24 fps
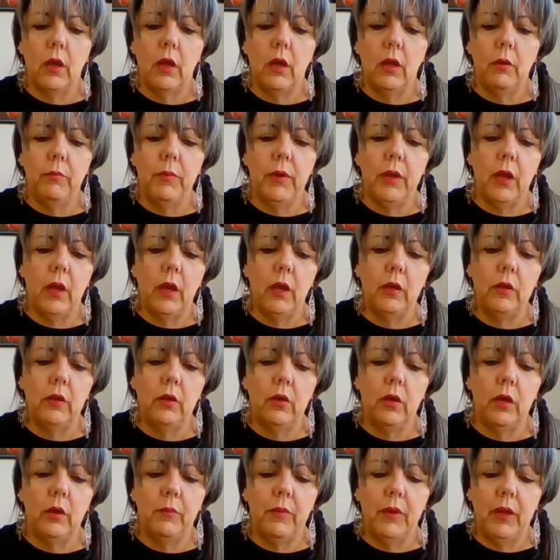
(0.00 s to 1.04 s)
I mean, I
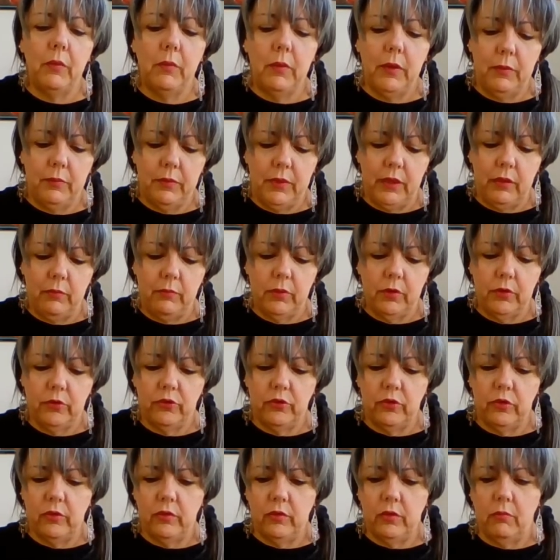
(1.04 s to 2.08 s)
know I buy my
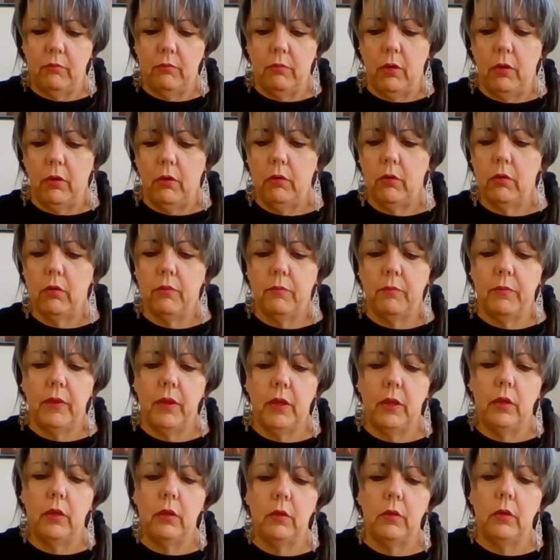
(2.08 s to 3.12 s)
paintbrushes in bulk,
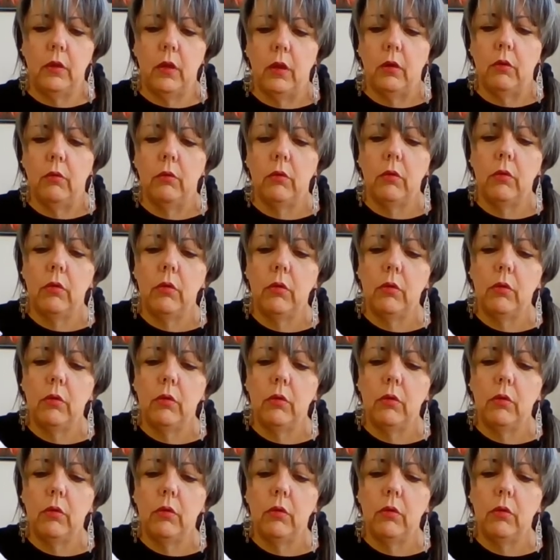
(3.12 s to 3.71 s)
but no.